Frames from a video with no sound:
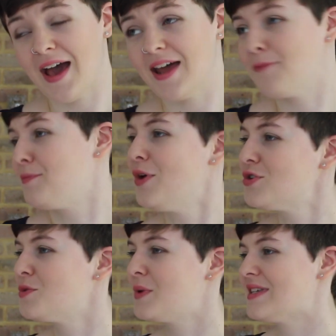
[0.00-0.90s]
and I'm not
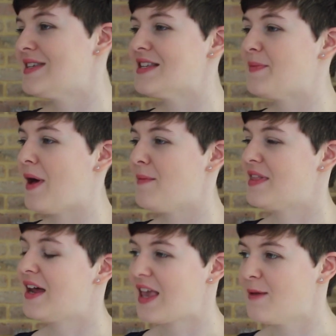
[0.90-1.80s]
sure what it says about me
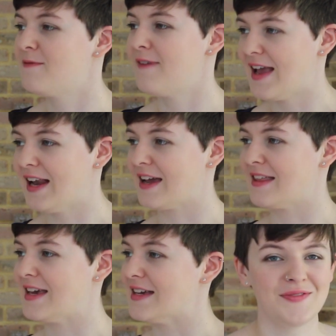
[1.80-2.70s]
that I keep failing
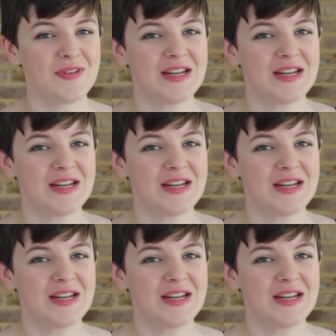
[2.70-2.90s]
at this. This